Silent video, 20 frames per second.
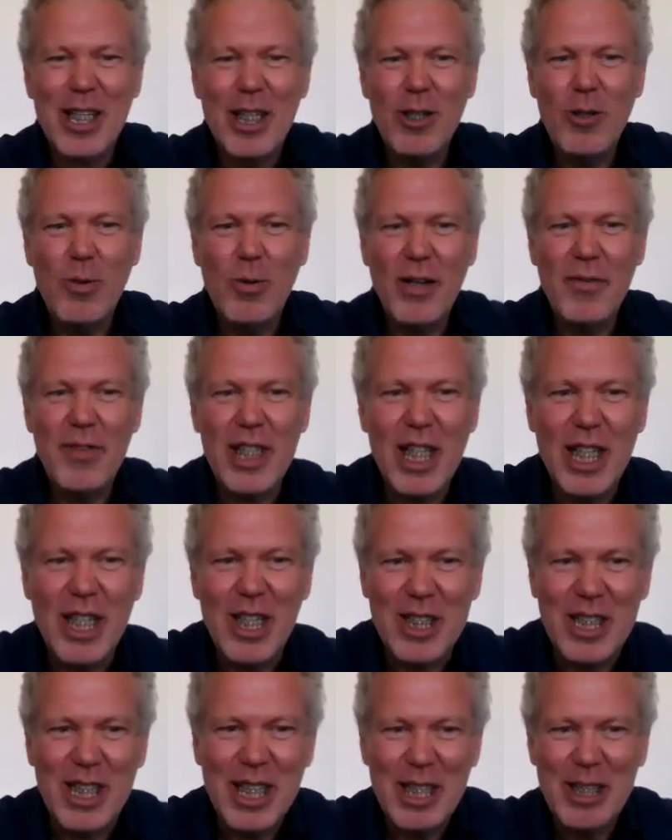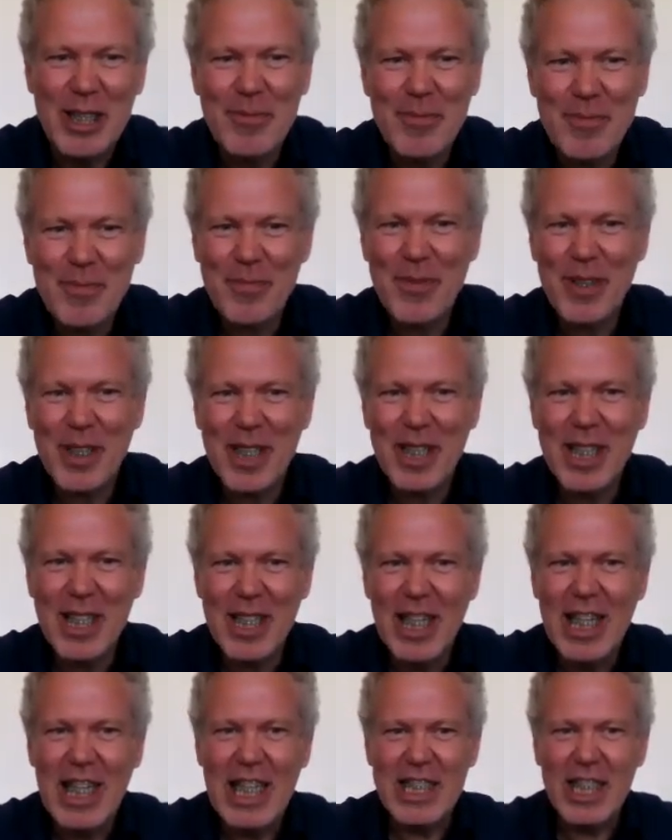Oh, what have you got?
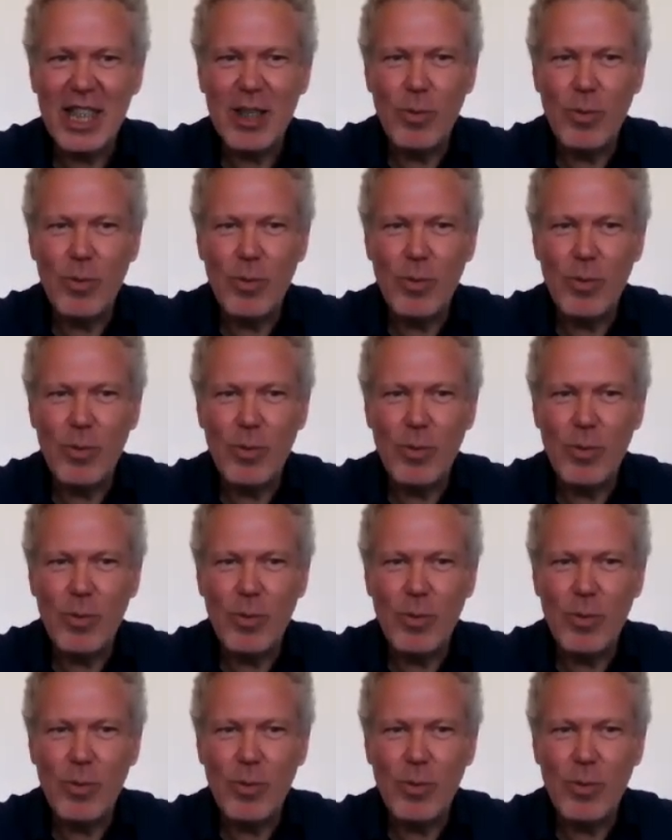Here's an